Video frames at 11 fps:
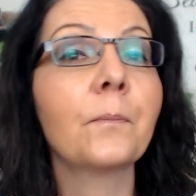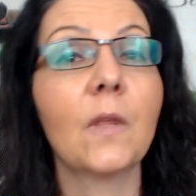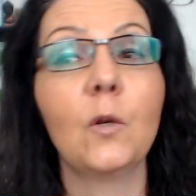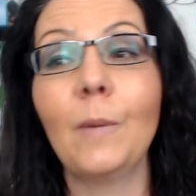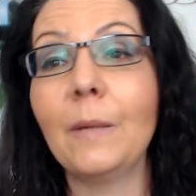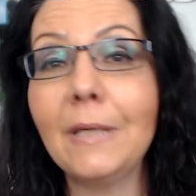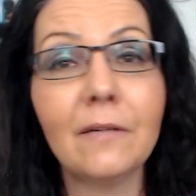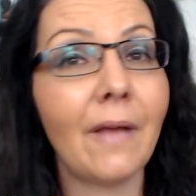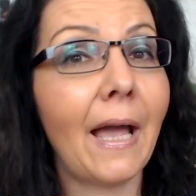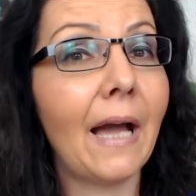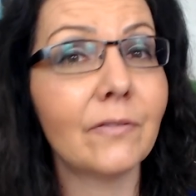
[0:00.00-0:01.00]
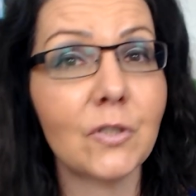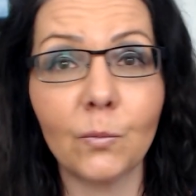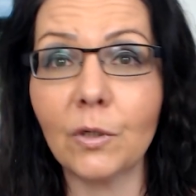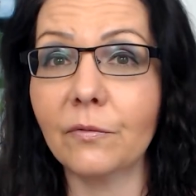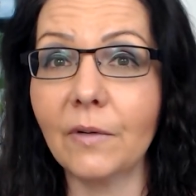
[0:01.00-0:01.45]
You know, maybe even have
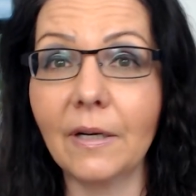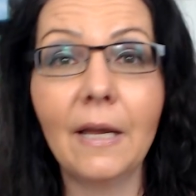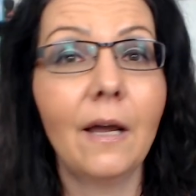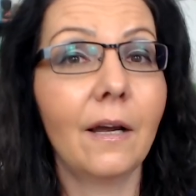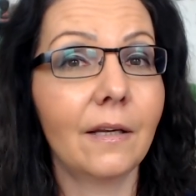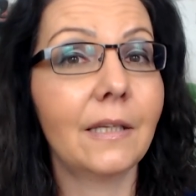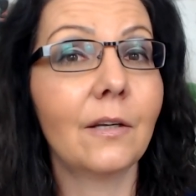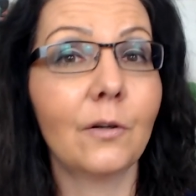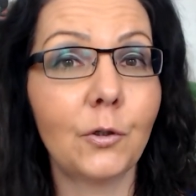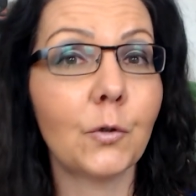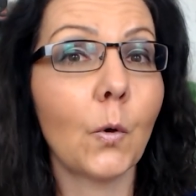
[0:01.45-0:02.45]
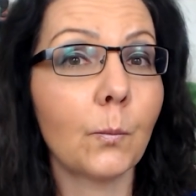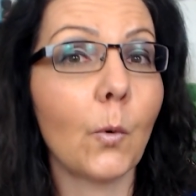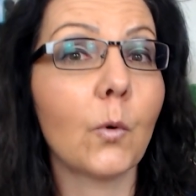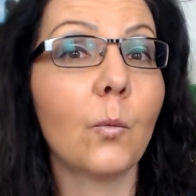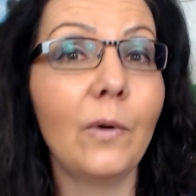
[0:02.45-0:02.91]
somewhat of your
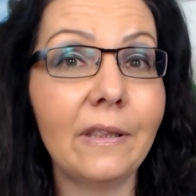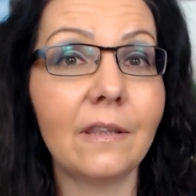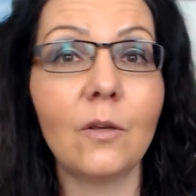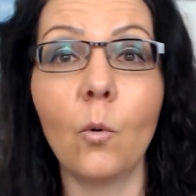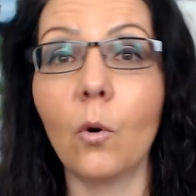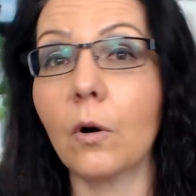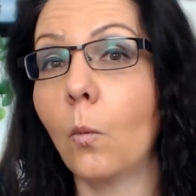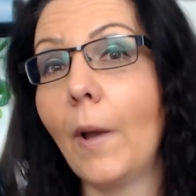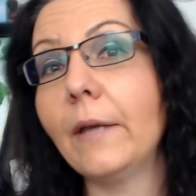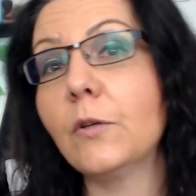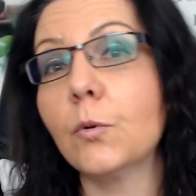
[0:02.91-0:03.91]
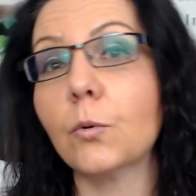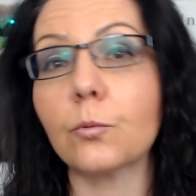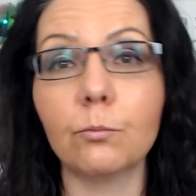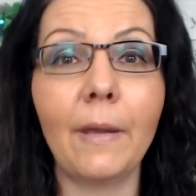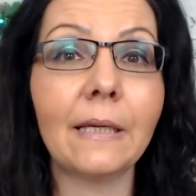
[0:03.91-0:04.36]
notebook with you, or a way to
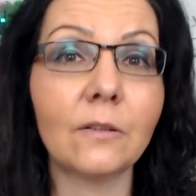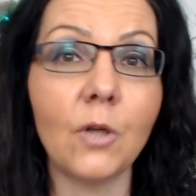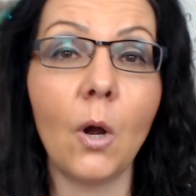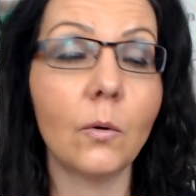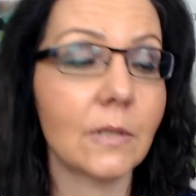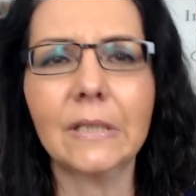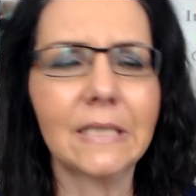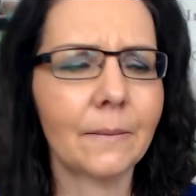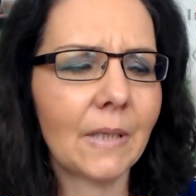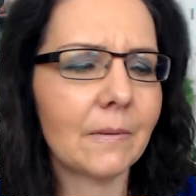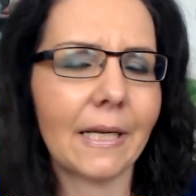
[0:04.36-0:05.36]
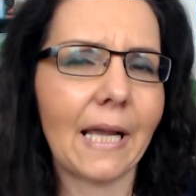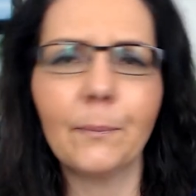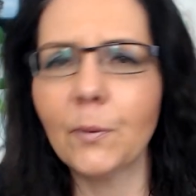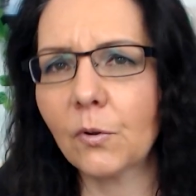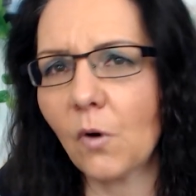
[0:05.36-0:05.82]
make notes. Or sometimes, like, I
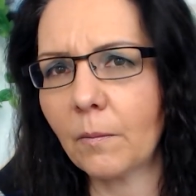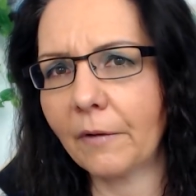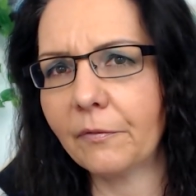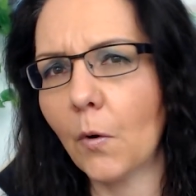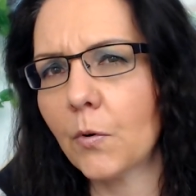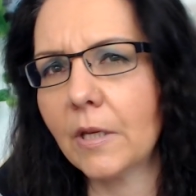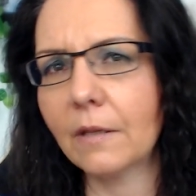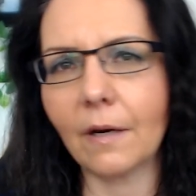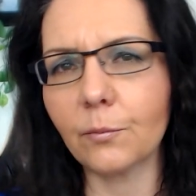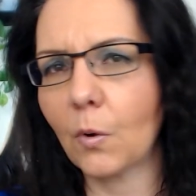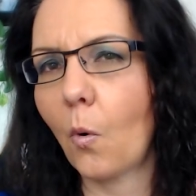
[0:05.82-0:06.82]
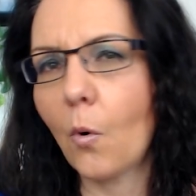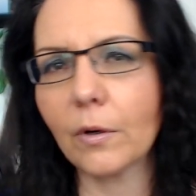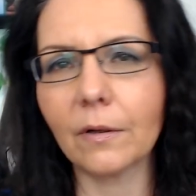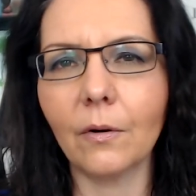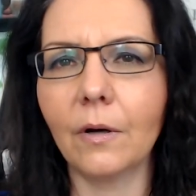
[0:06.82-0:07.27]
put it on my phone, either I
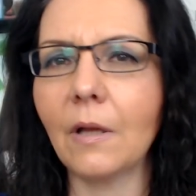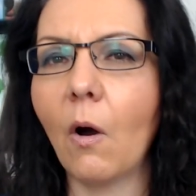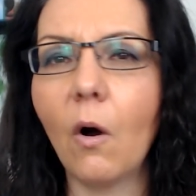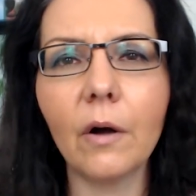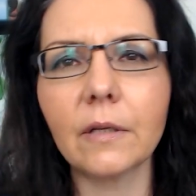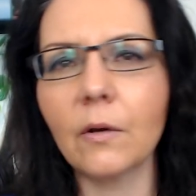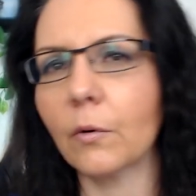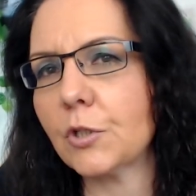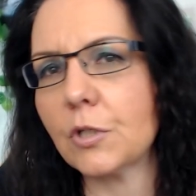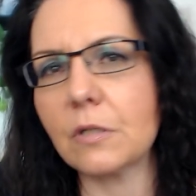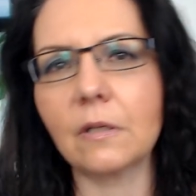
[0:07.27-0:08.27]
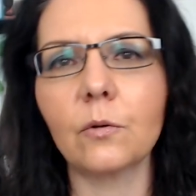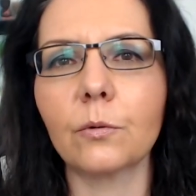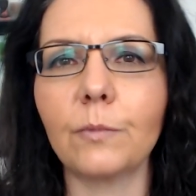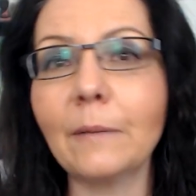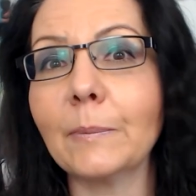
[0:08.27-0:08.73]
record it on the audio, or just, you know,
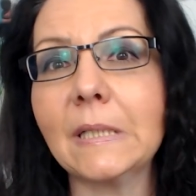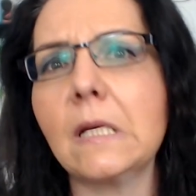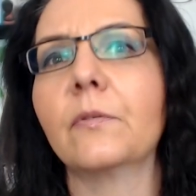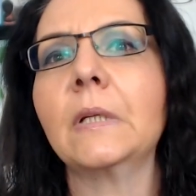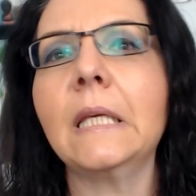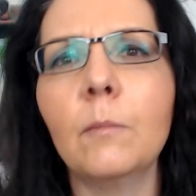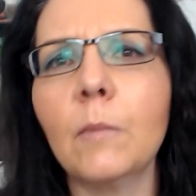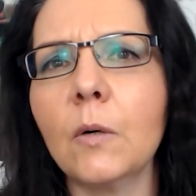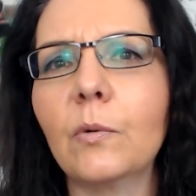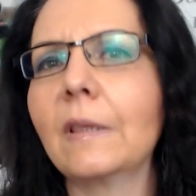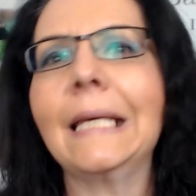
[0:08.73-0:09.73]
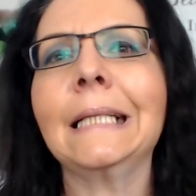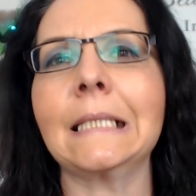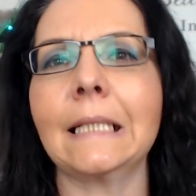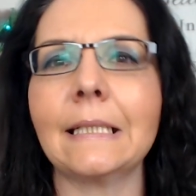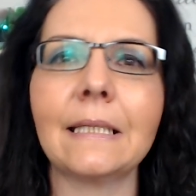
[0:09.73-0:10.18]
write myself an email with the
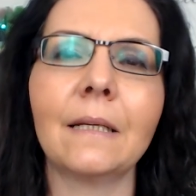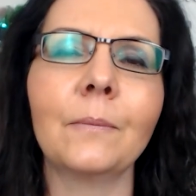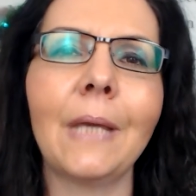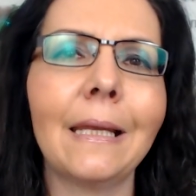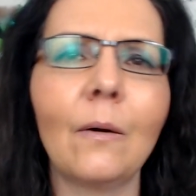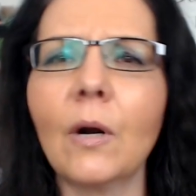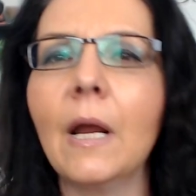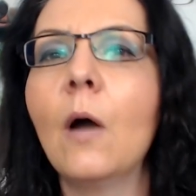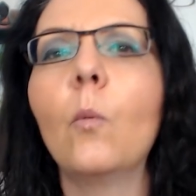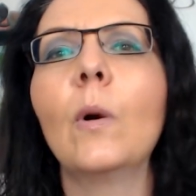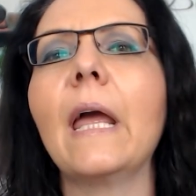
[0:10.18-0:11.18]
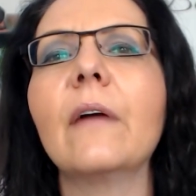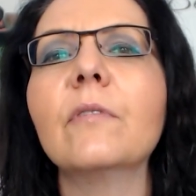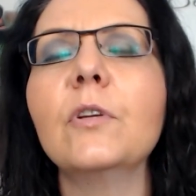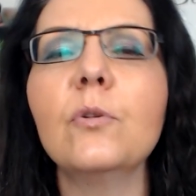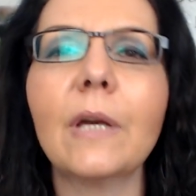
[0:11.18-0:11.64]
insights that I'm getting, or
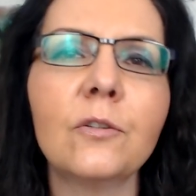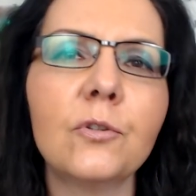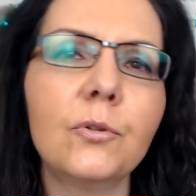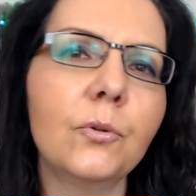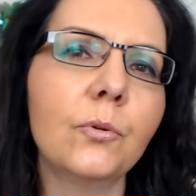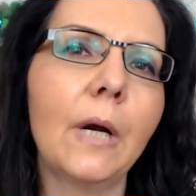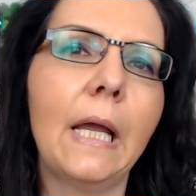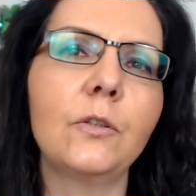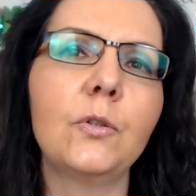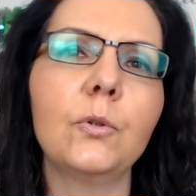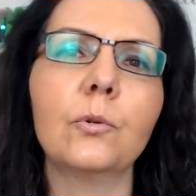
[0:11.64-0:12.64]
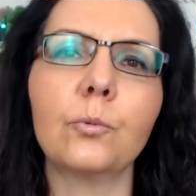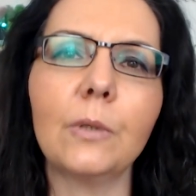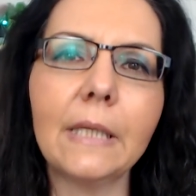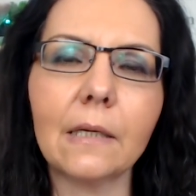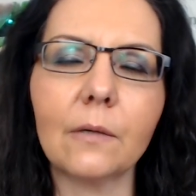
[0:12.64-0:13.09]
whatever you can do to
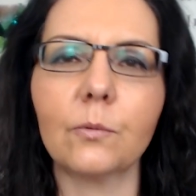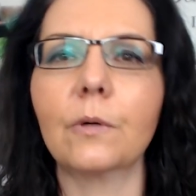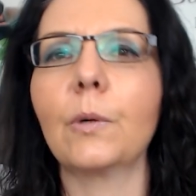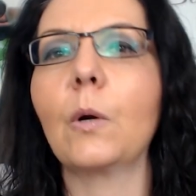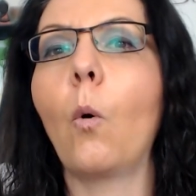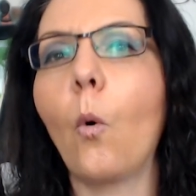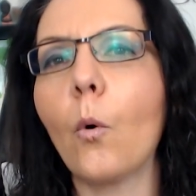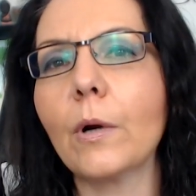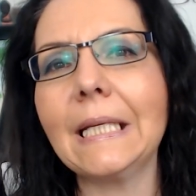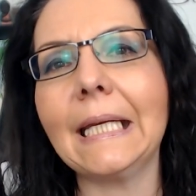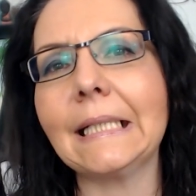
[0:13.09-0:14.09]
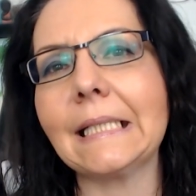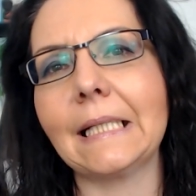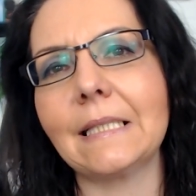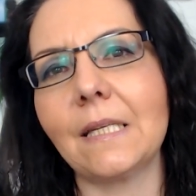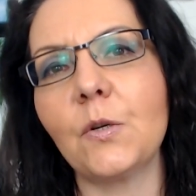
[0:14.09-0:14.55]
really record the
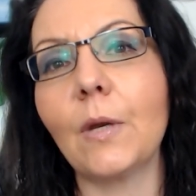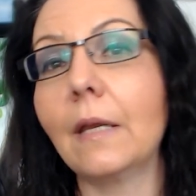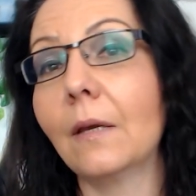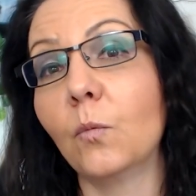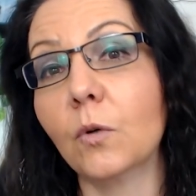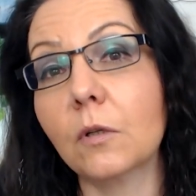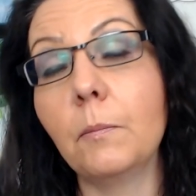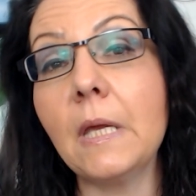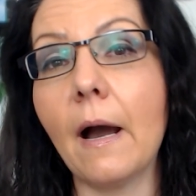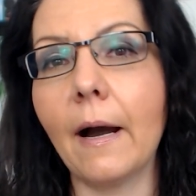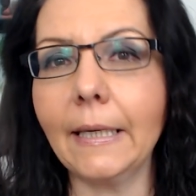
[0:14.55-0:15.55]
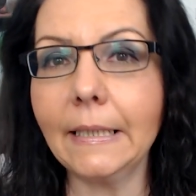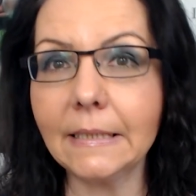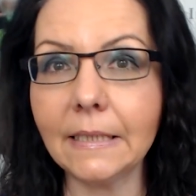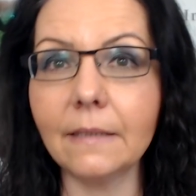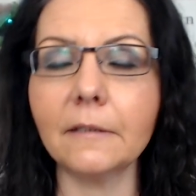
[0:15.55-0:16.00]
insights that you're getting would be
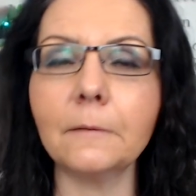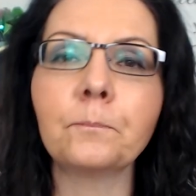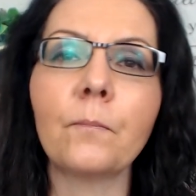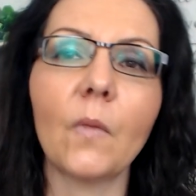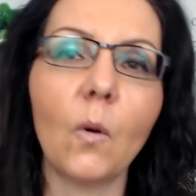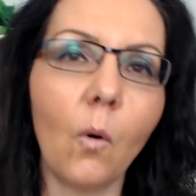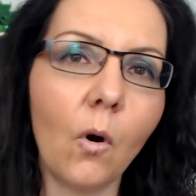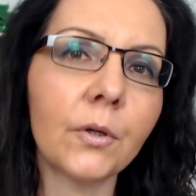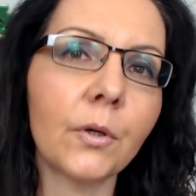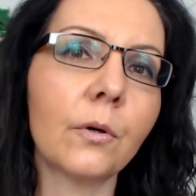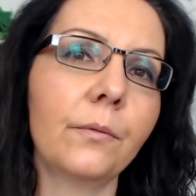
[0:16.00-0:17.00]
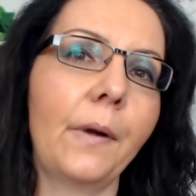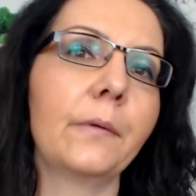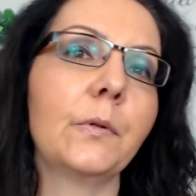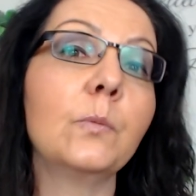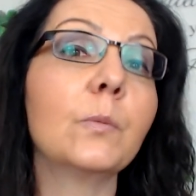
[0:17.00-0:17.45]
ideal on or
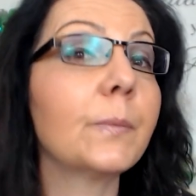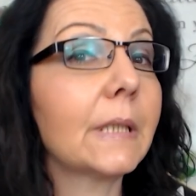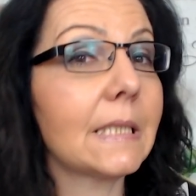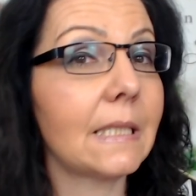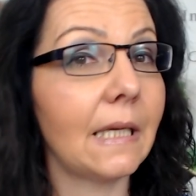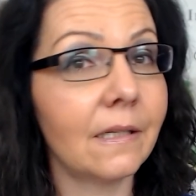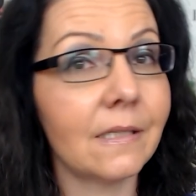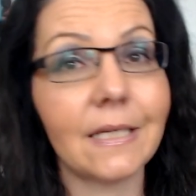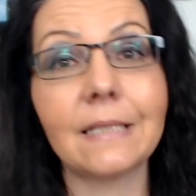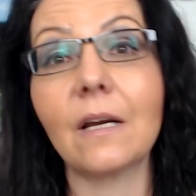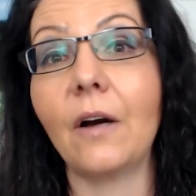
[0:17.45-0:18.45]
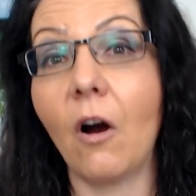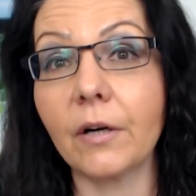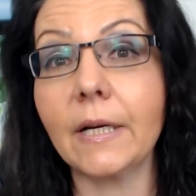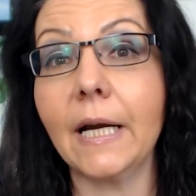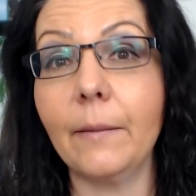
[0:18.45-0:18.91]
around the new moon, because the insights
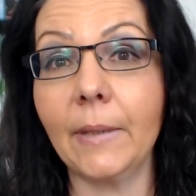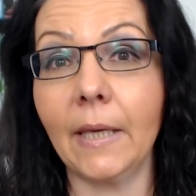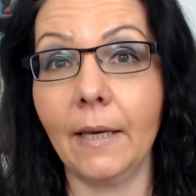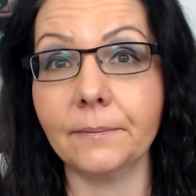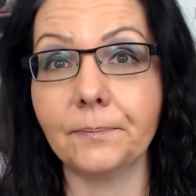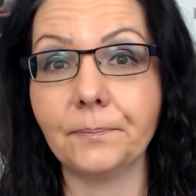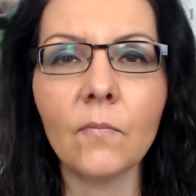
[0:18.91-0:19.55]
are coming in.